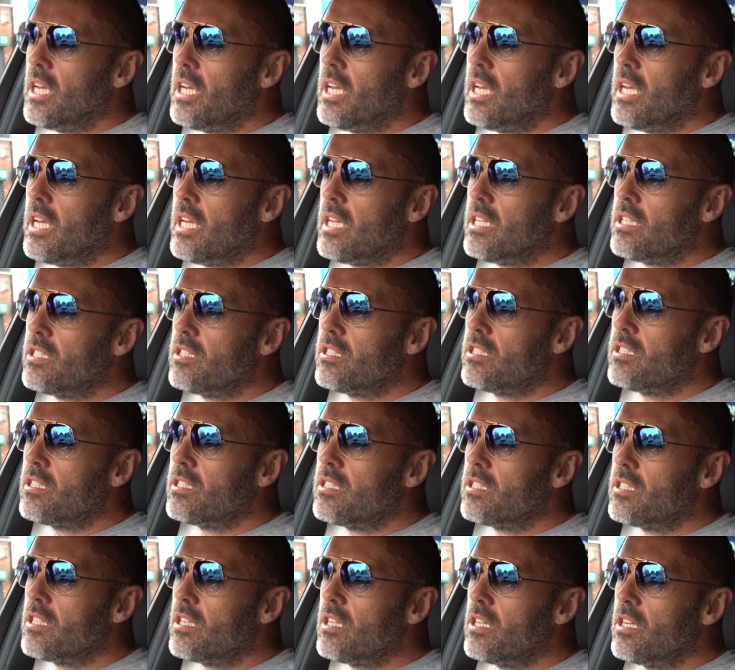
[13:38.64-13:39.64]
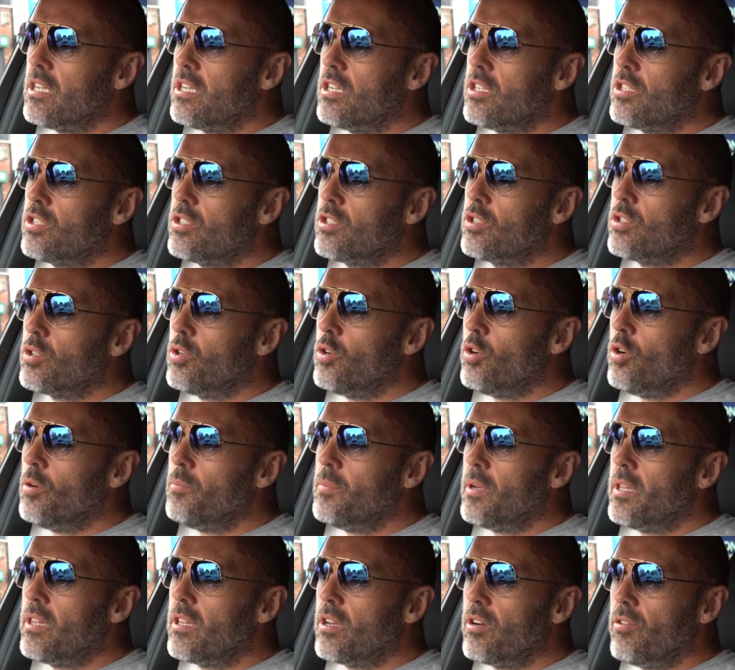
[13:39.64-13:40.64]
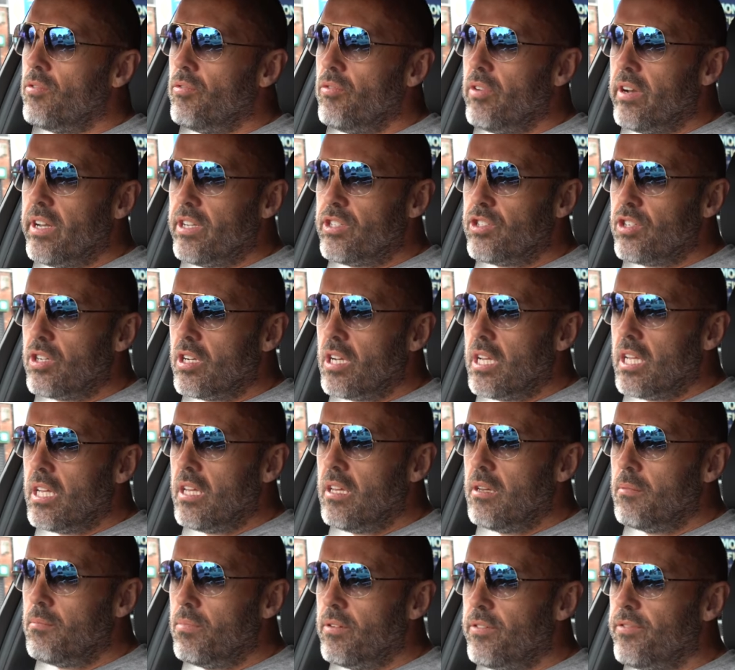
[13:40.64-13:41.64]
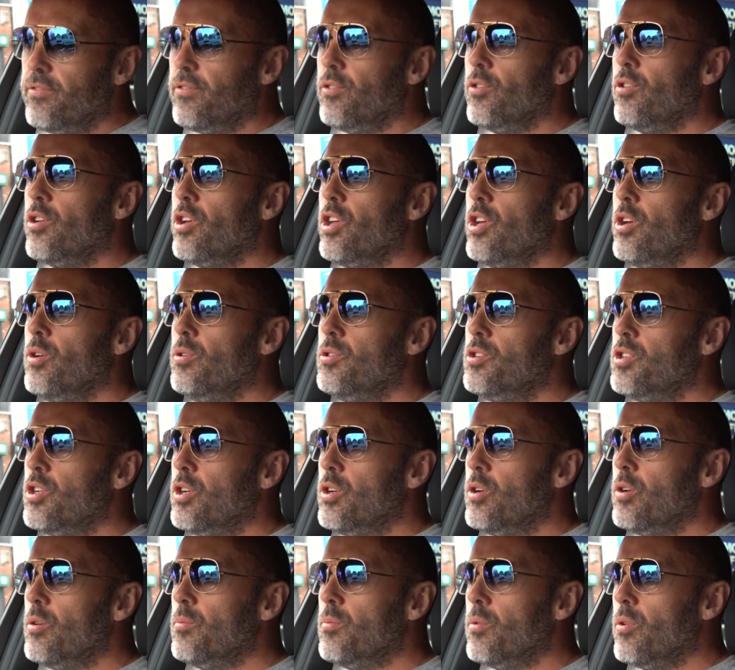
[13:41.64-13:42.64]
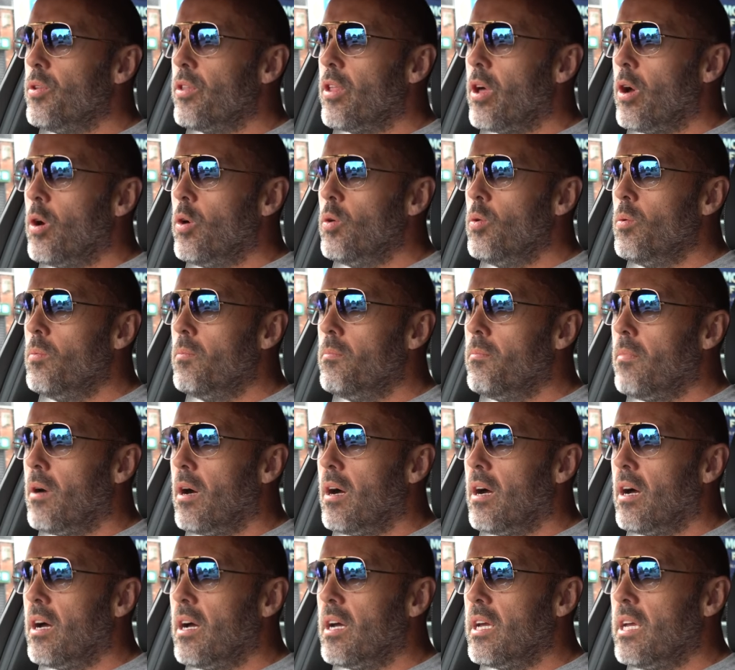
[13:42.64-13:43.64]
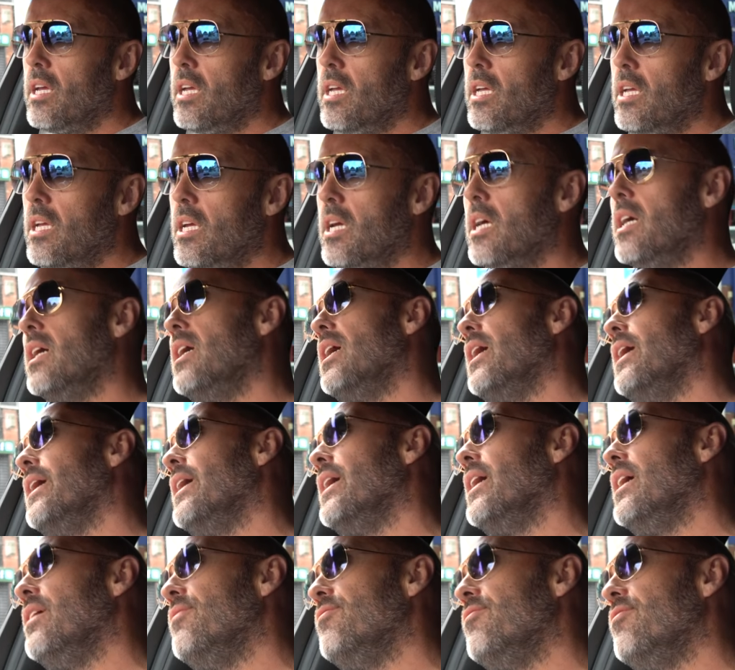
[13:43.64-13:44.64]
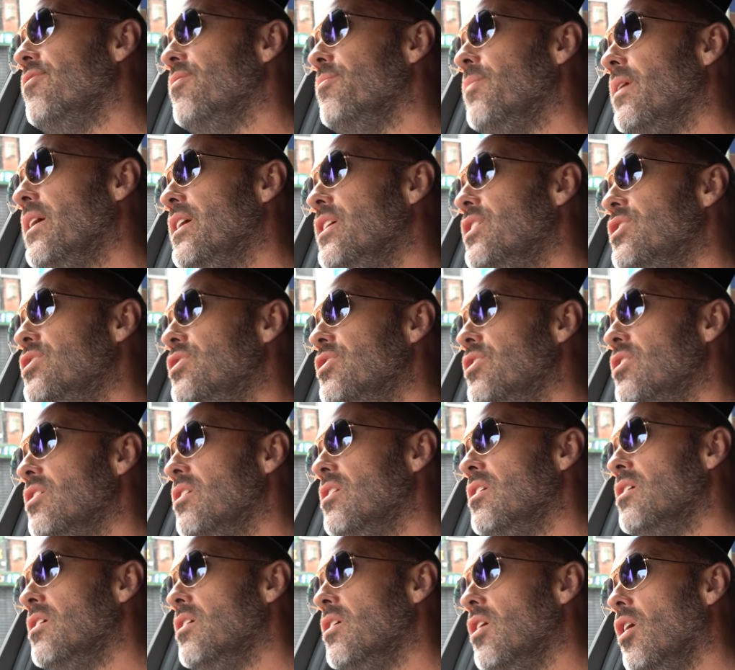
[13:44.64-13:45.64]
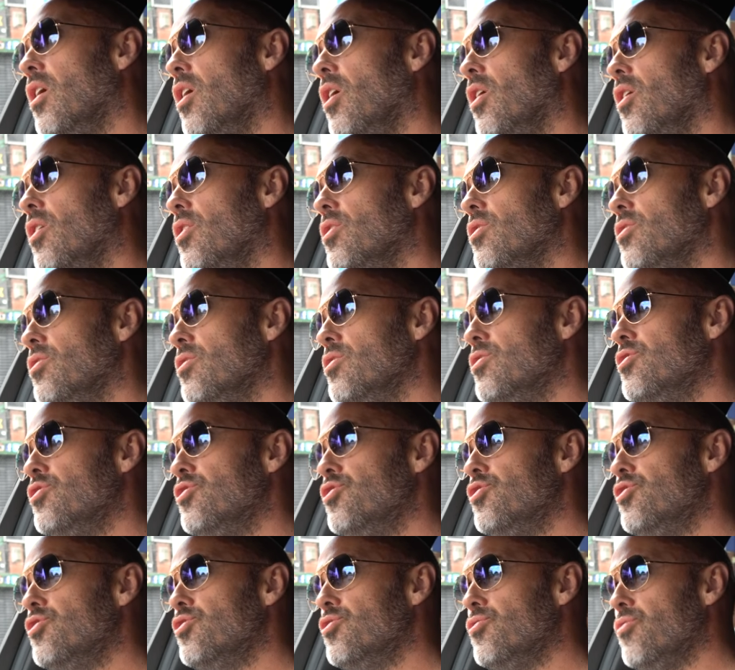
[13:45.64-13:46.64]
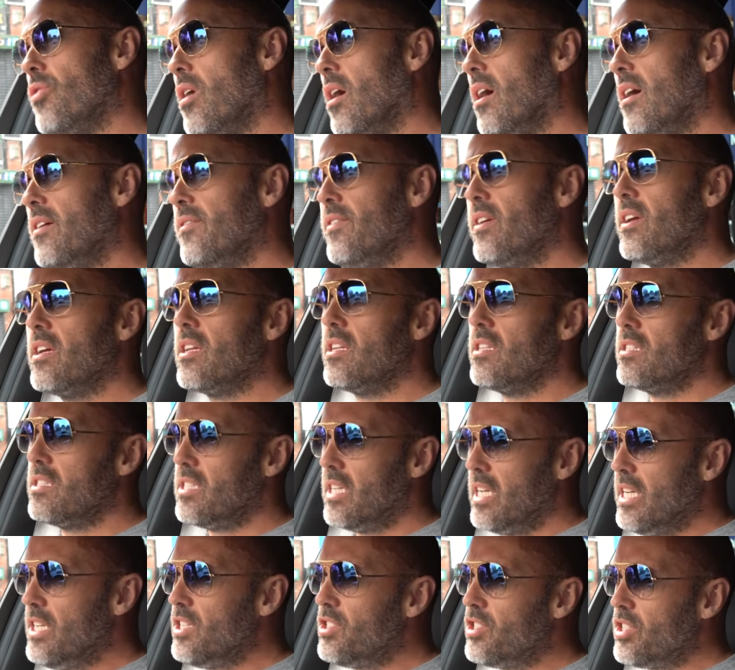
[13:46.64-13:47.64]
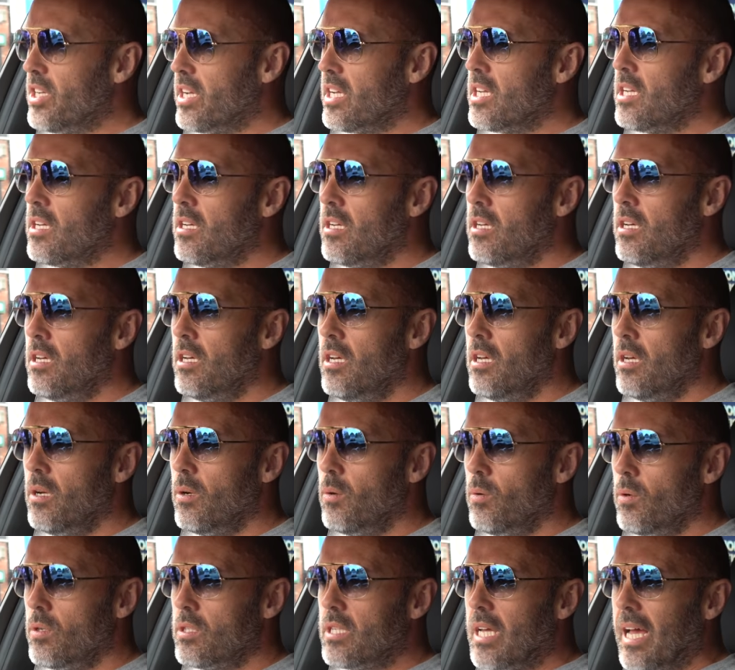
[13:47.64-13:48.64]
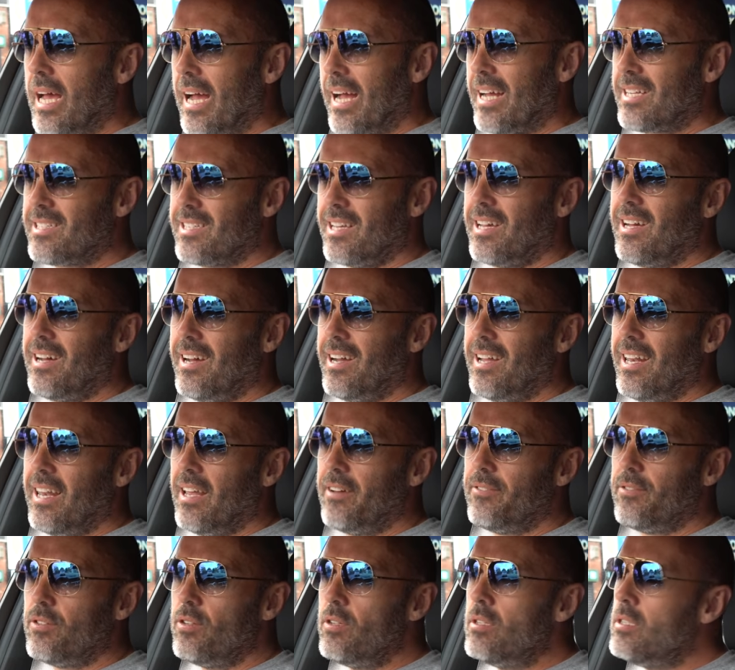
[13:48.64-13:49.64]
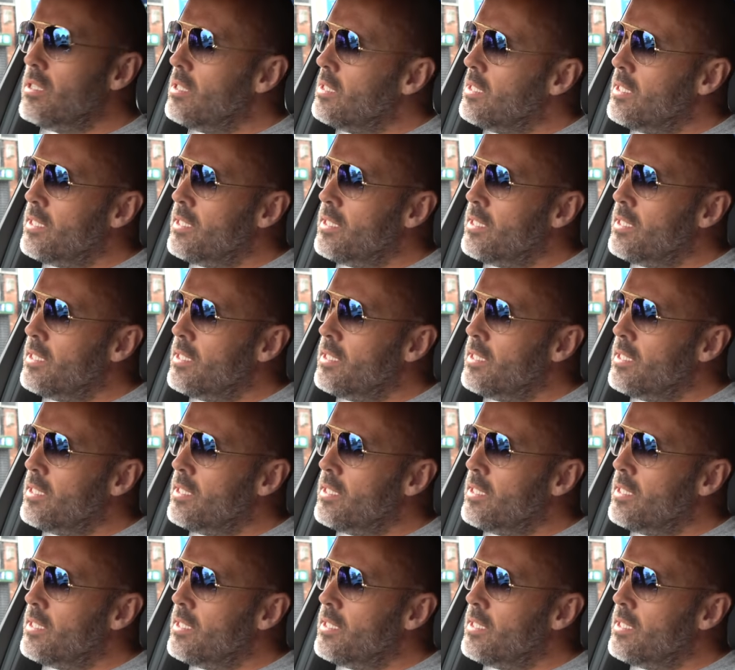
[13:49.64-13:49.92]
It's taught me that originally, before YouTube, although my information on driving and teaching was at a high level,